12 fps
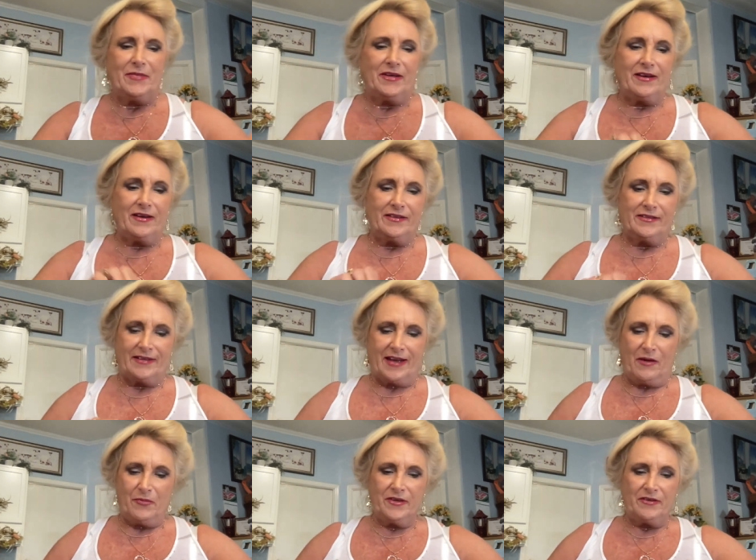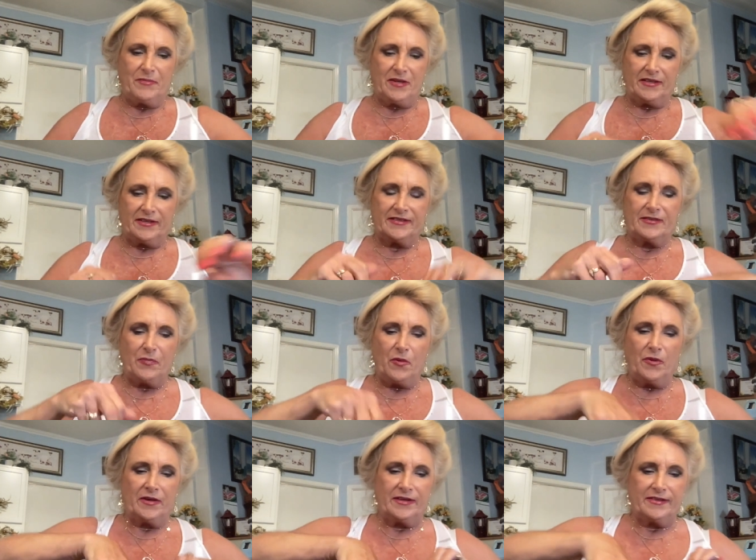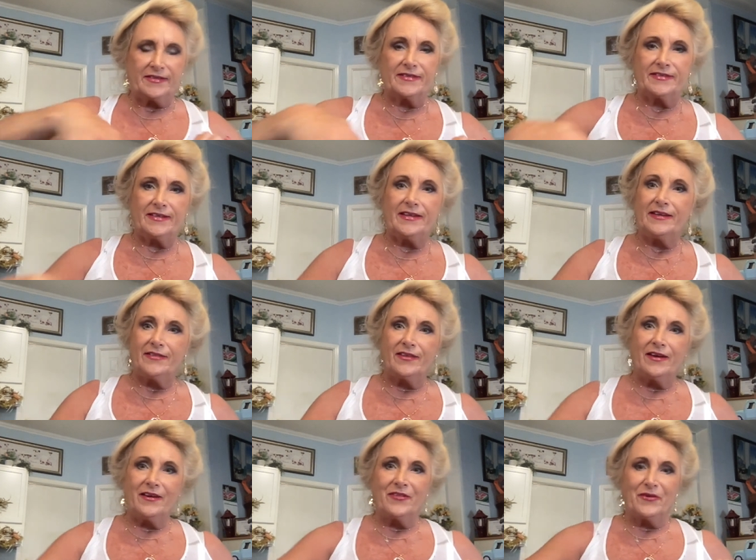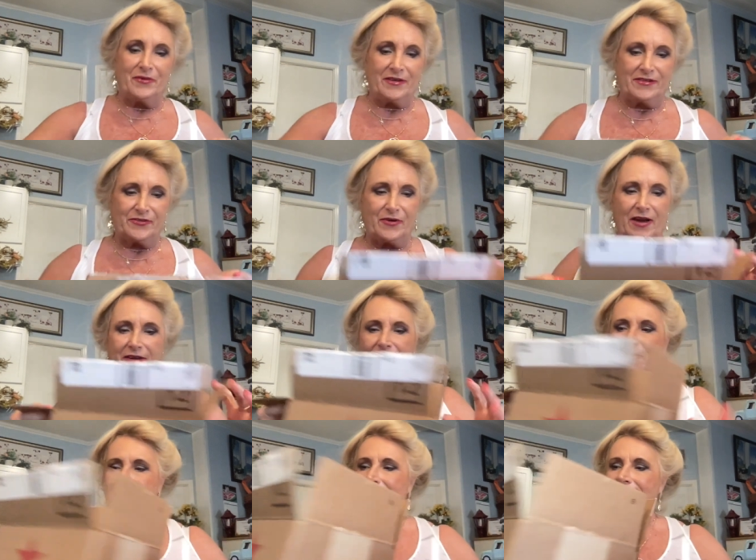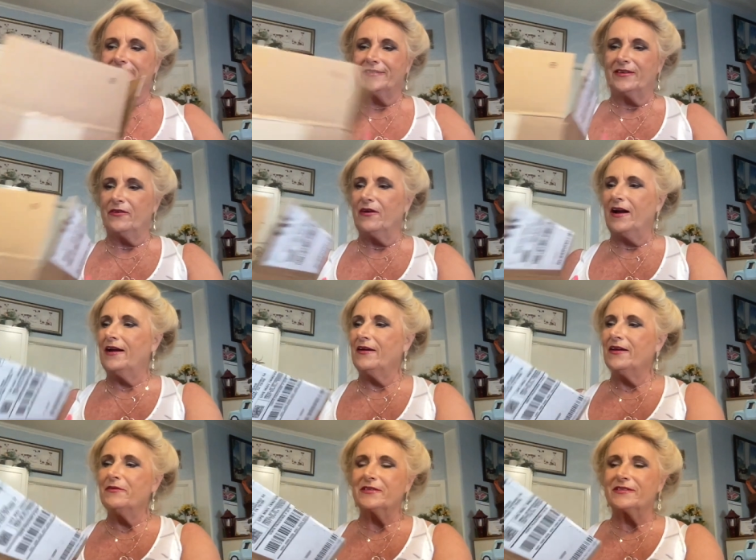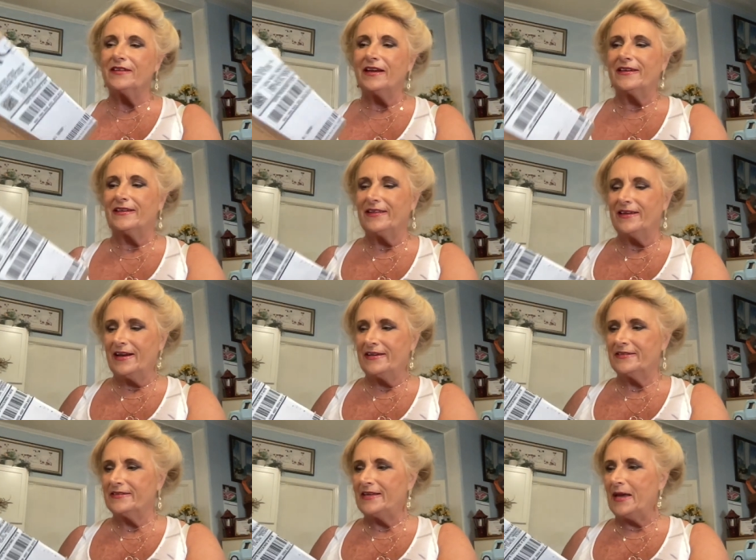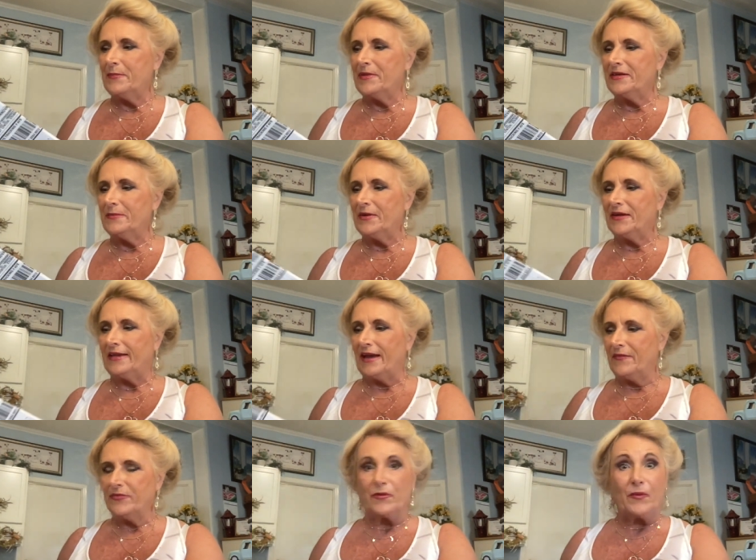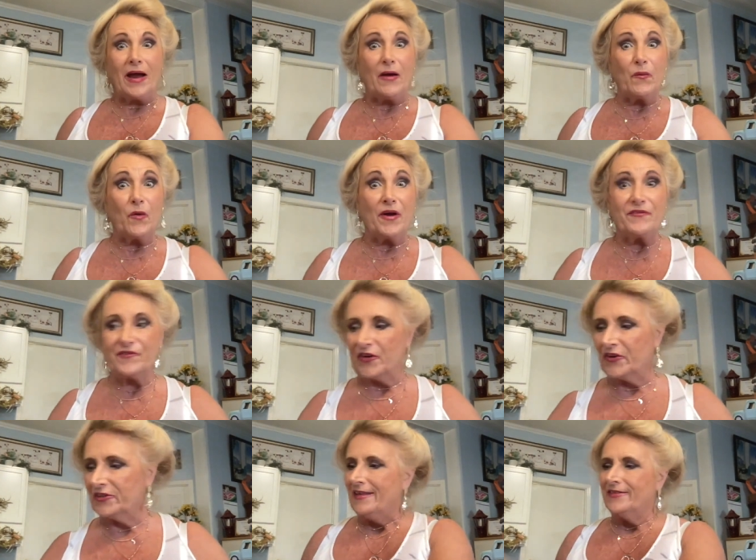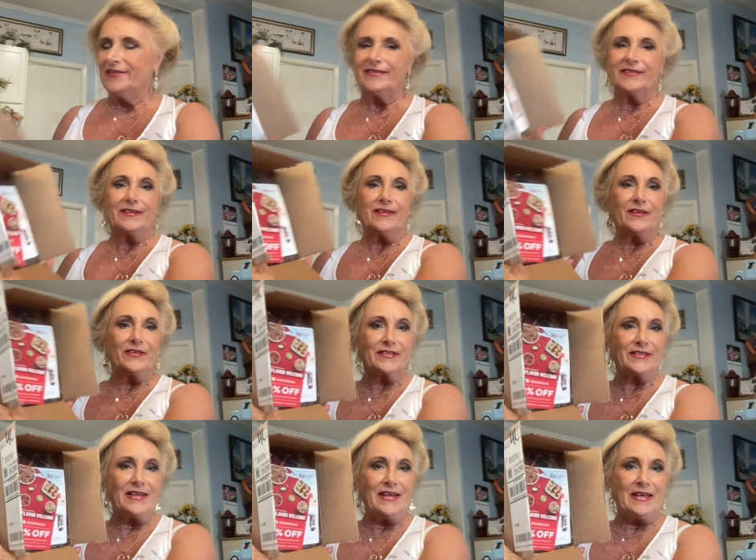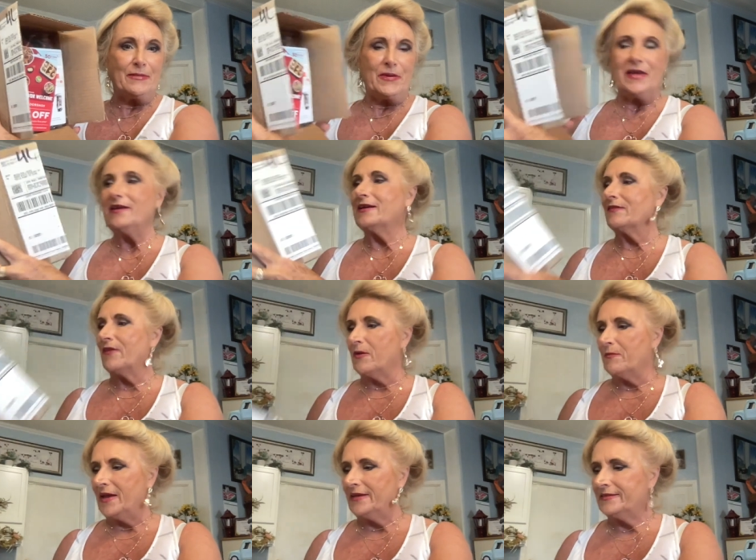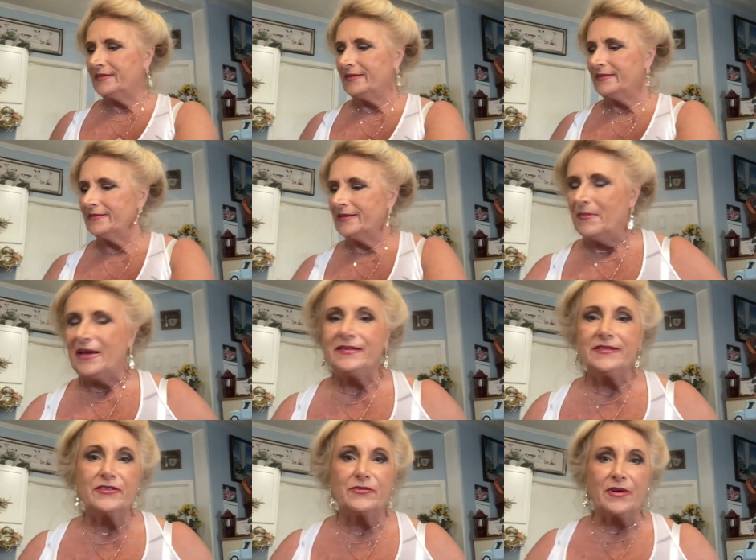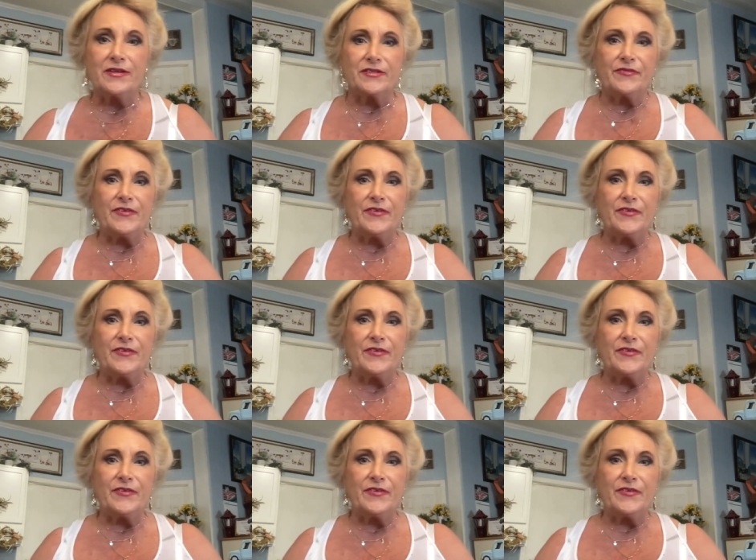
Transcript: because I would have been disappointed to see the other ones right away. So I, it was lucky that I just happened to pick out the right one first. This is a little sneaky peek of our Macy's. Macy's runs